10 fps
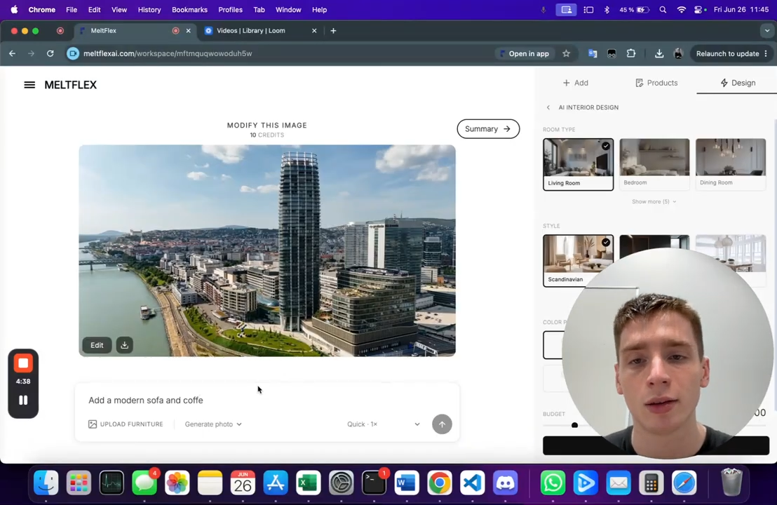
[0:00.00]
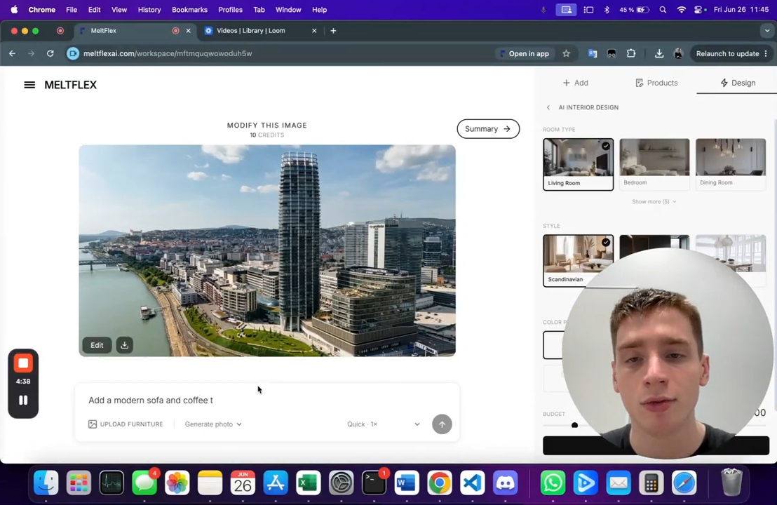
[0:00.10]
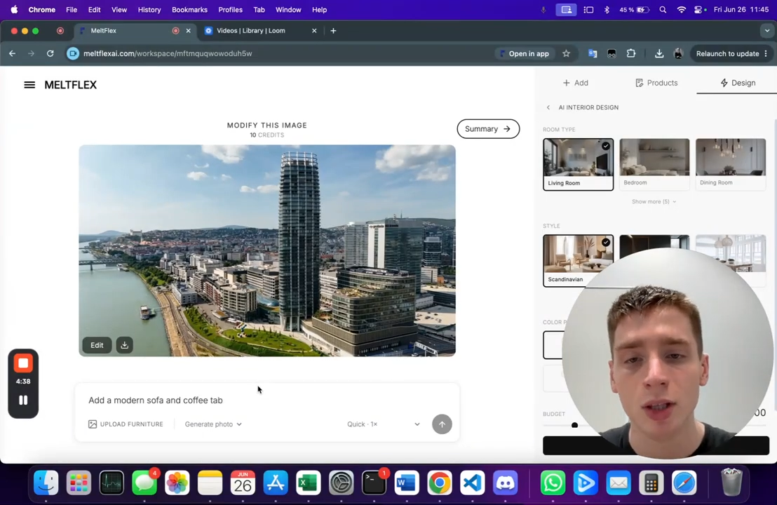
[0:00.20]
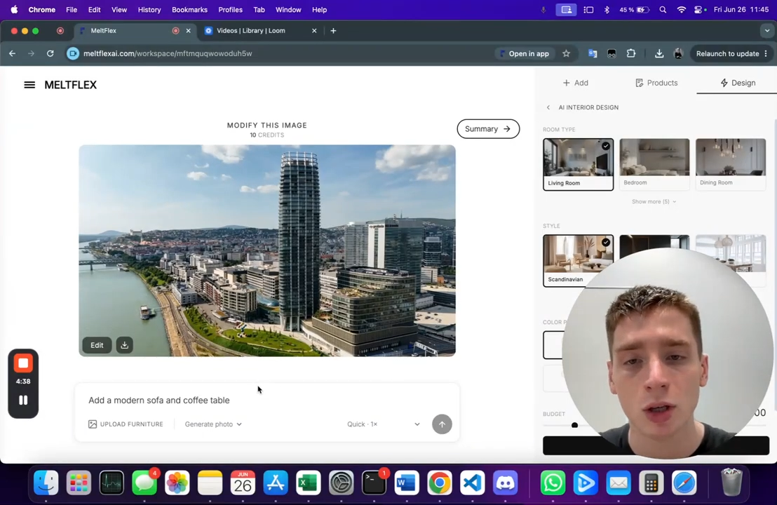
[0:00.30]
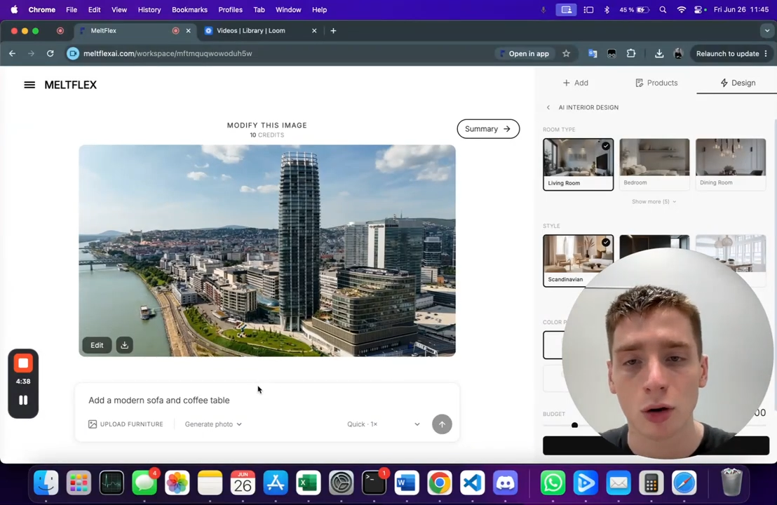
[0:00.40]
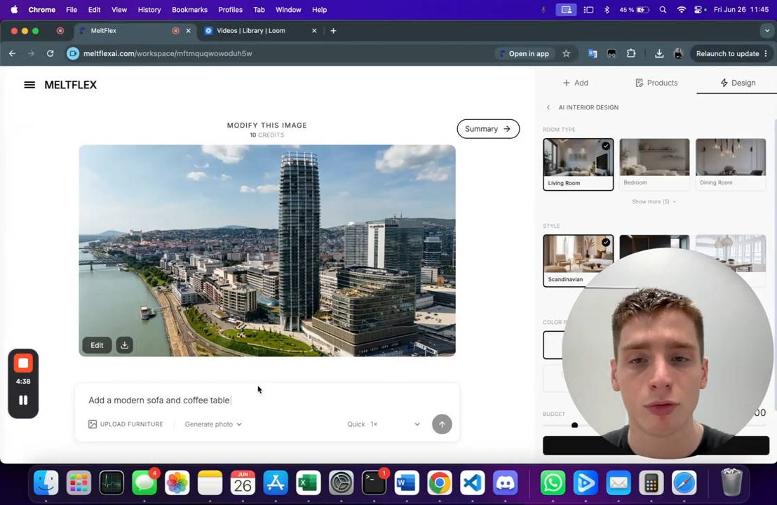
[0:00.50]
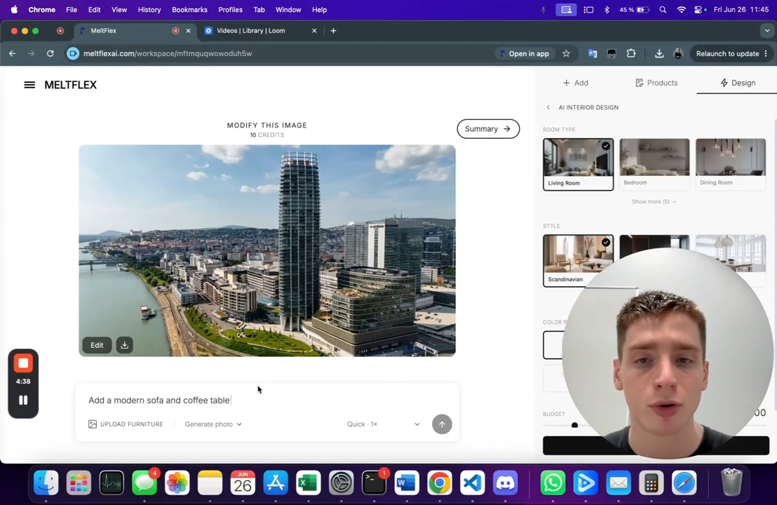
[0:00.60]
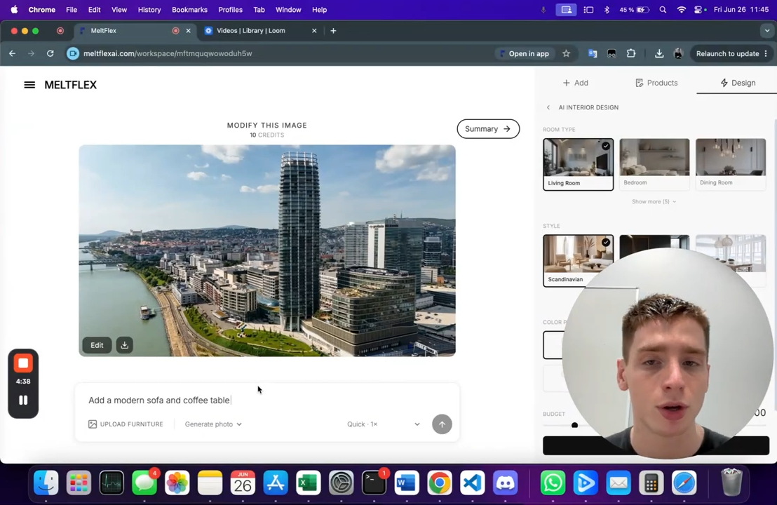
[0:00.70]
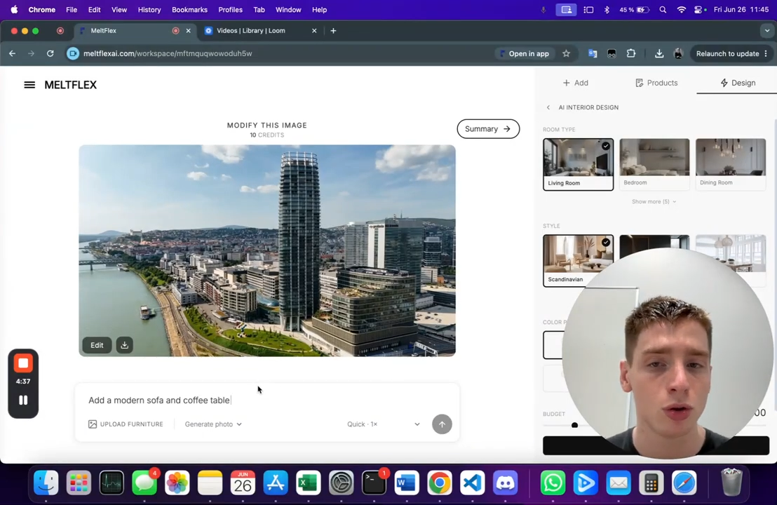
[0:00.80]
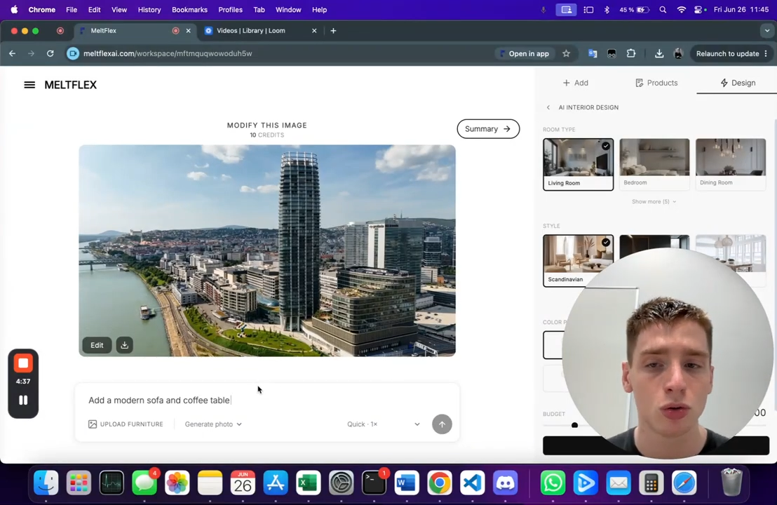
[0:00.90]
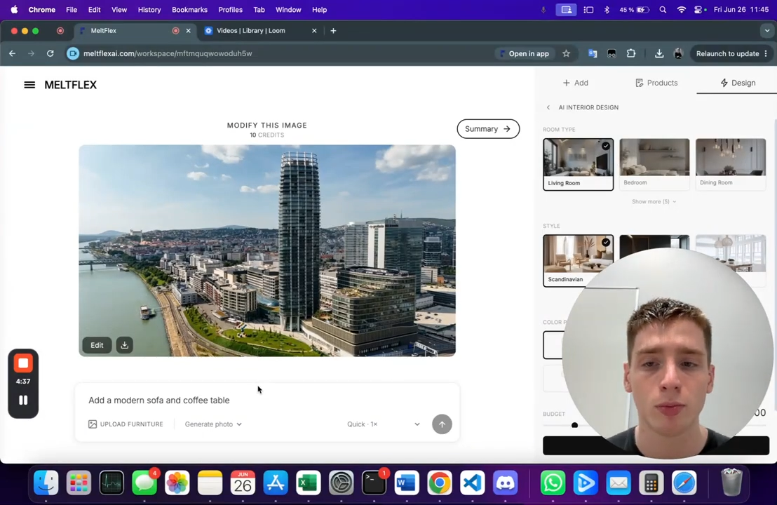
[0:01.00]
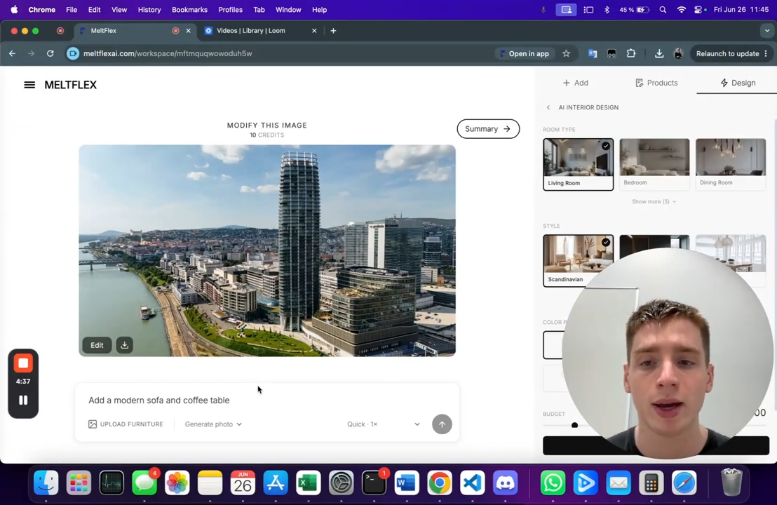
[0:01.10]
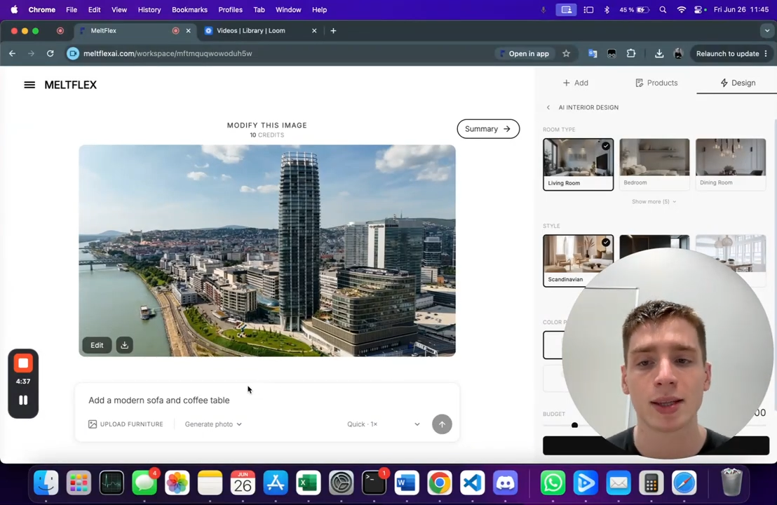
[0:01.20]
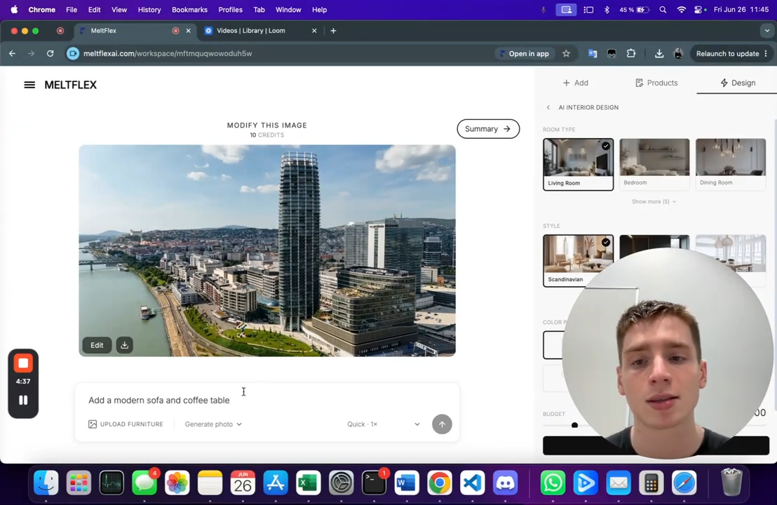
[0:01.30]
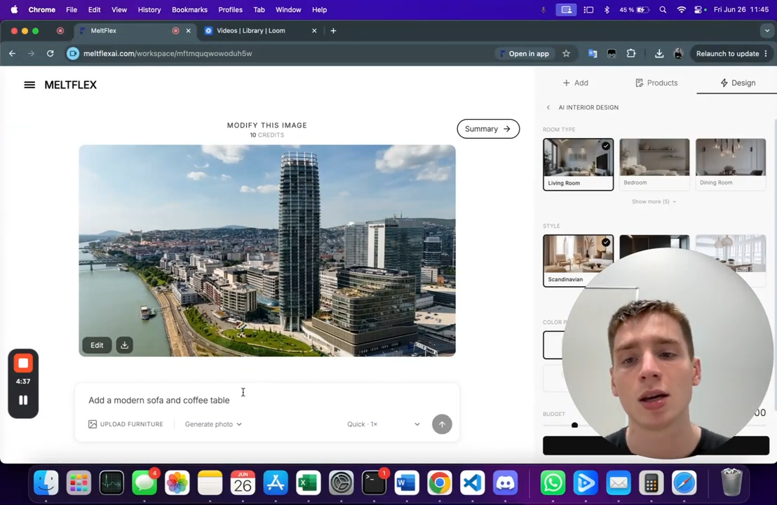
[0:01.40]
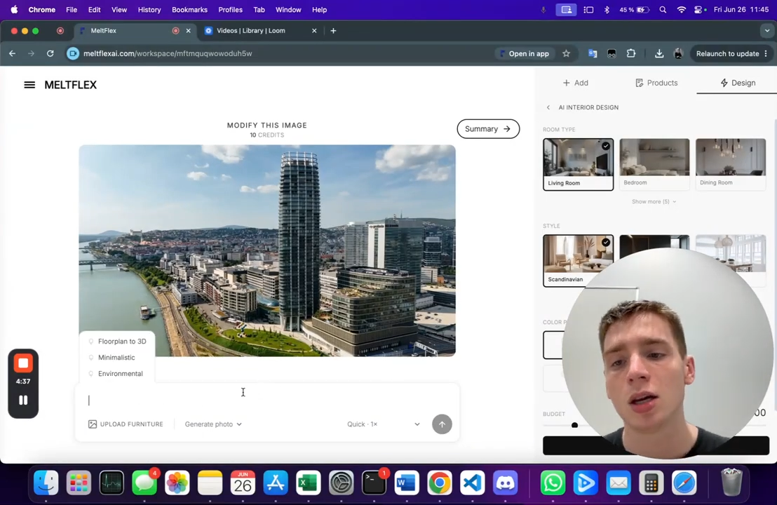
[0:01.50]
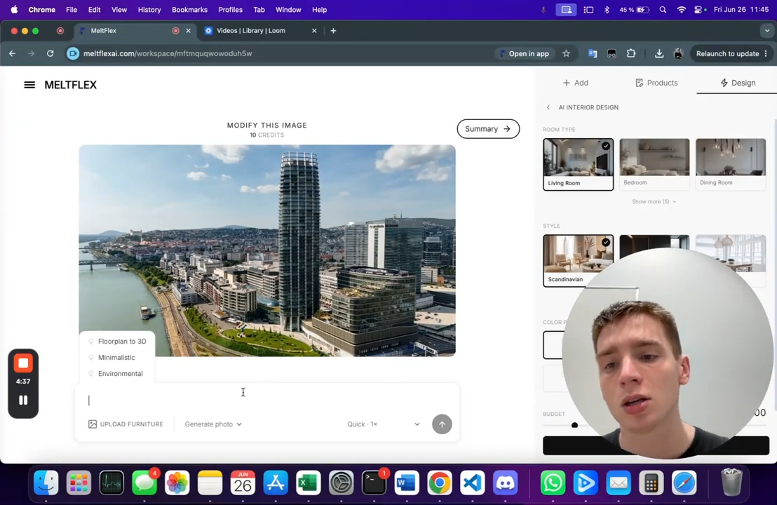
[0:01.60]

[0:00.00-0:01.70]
a video for YouTube ads.